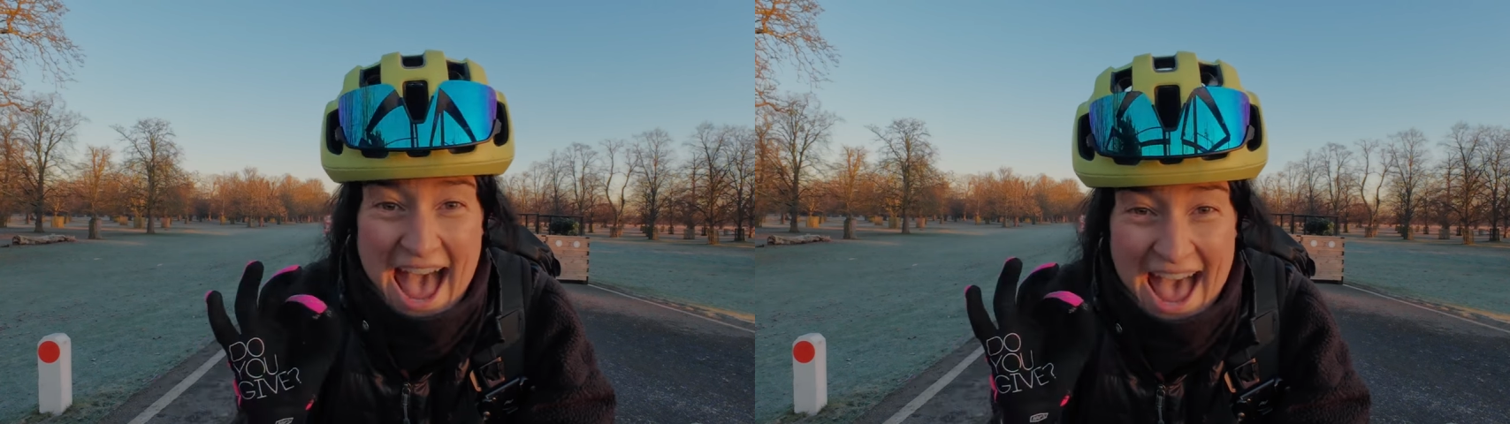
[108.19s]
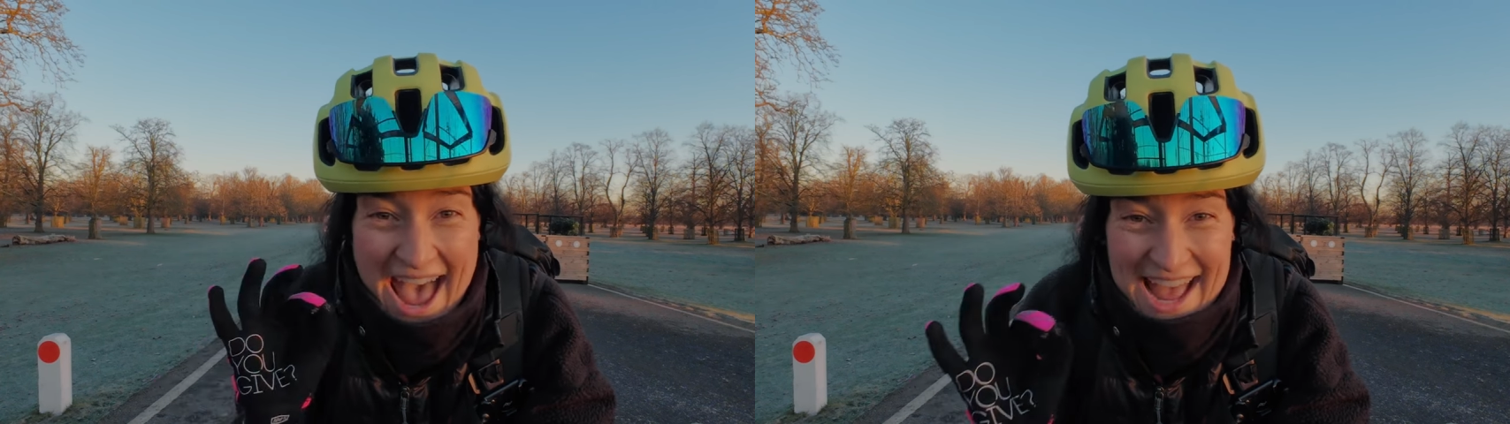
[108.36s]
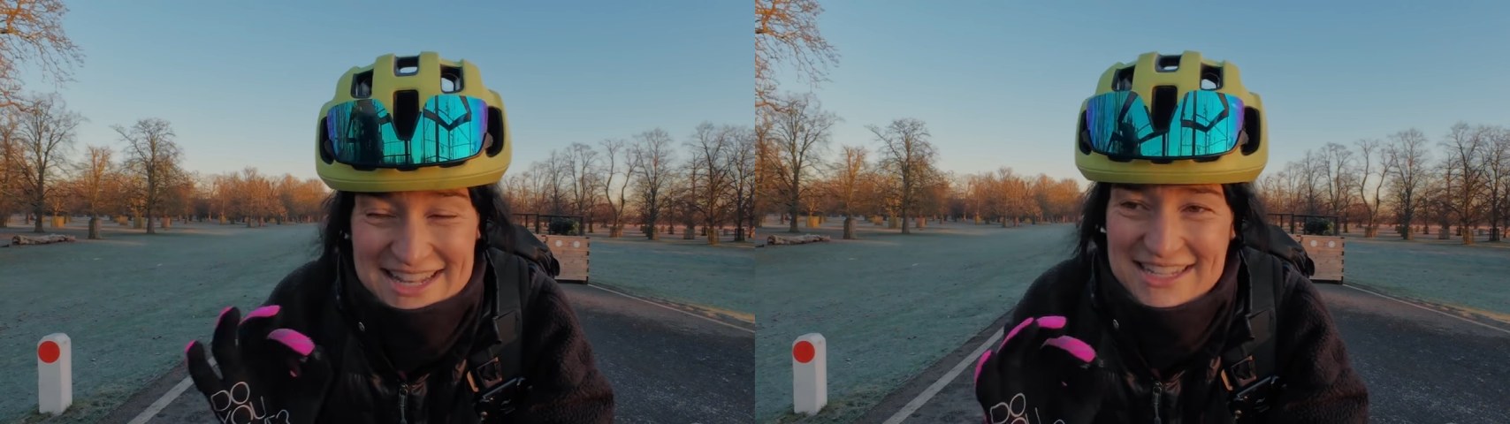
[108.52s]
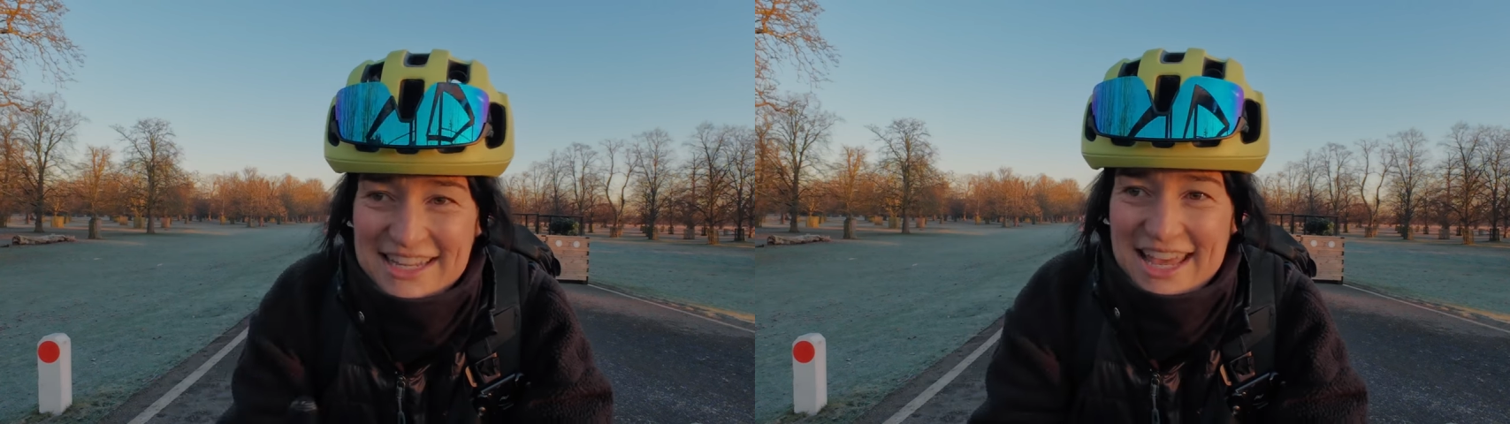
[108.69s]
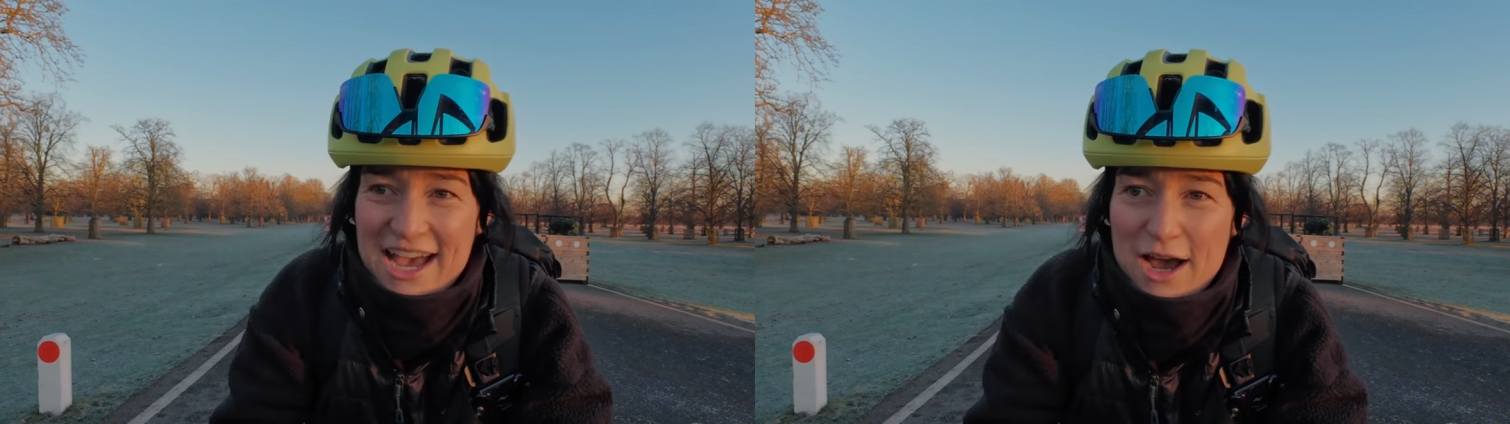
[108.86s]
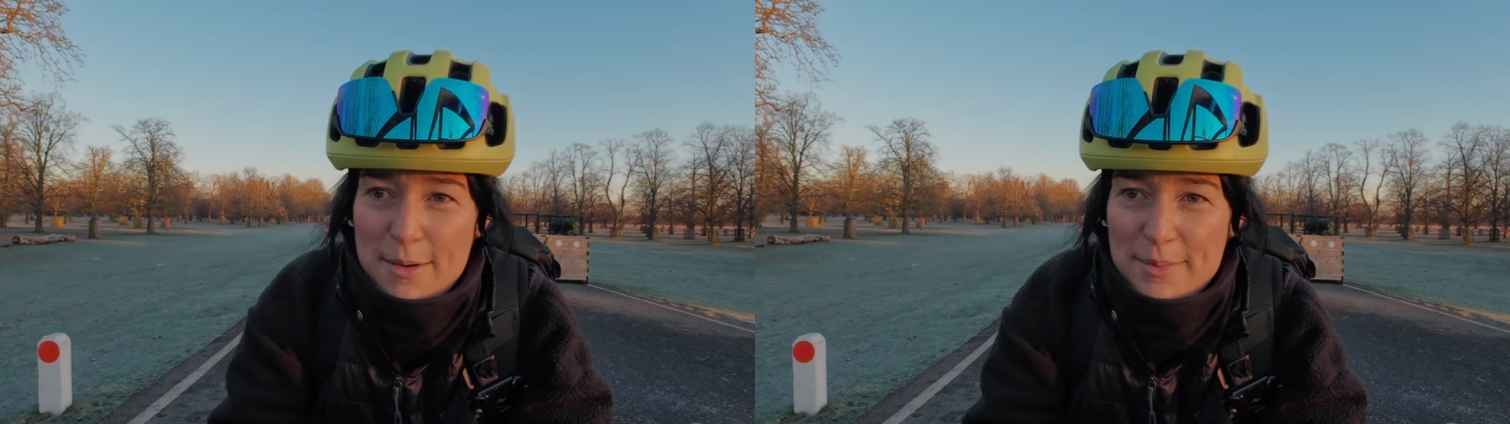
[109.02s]
and
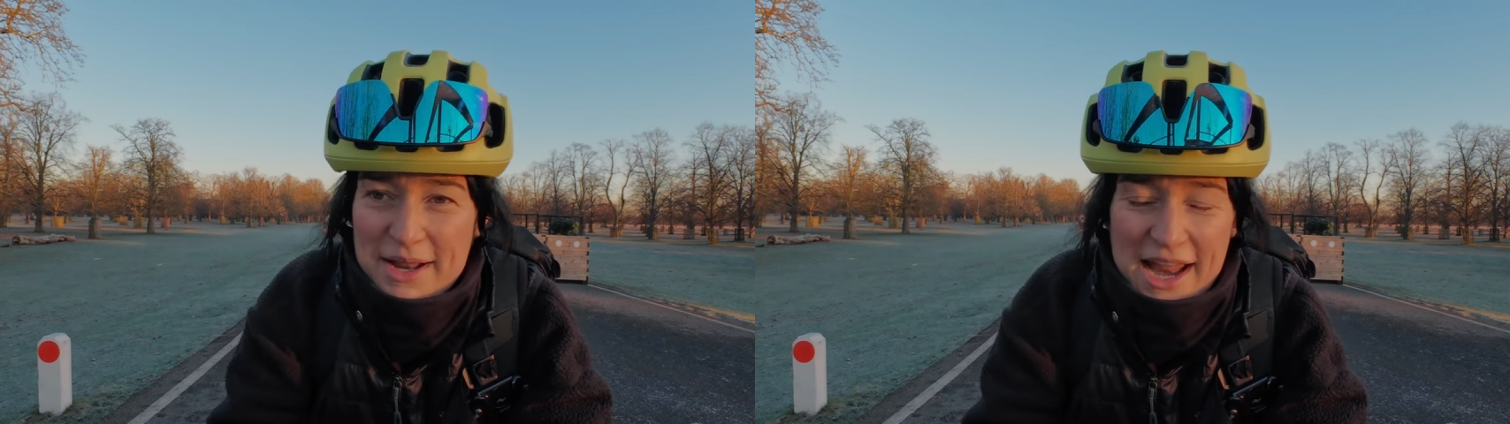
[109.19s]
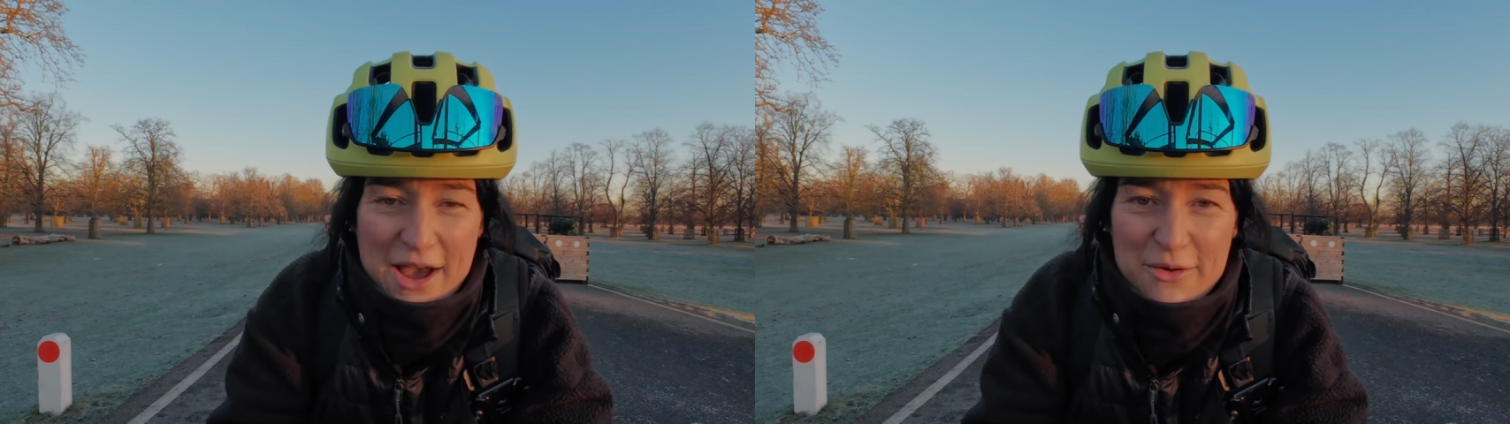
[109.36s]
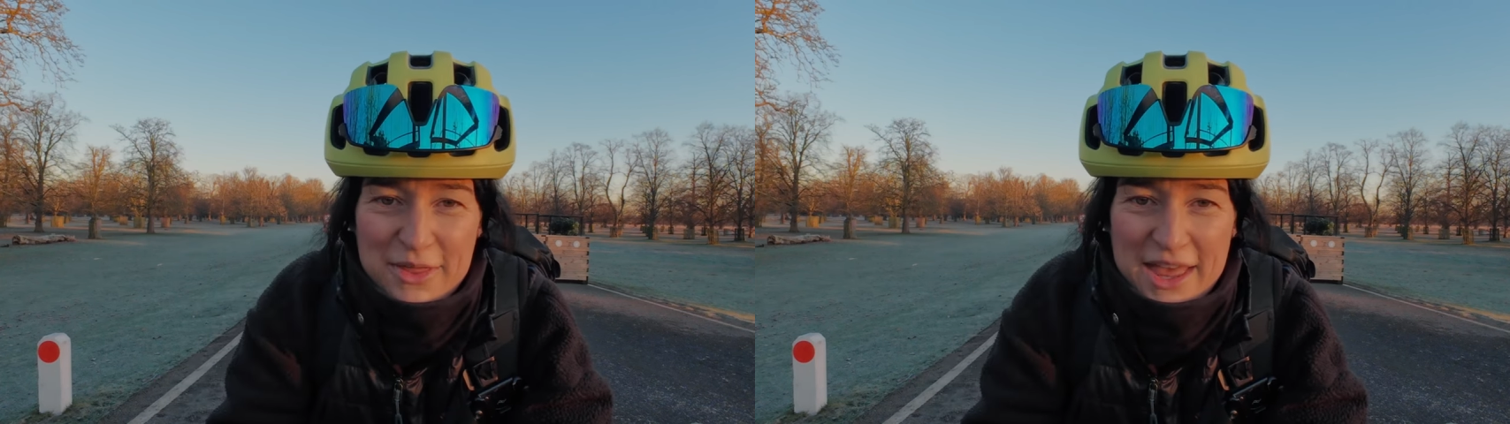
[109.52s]
get up and out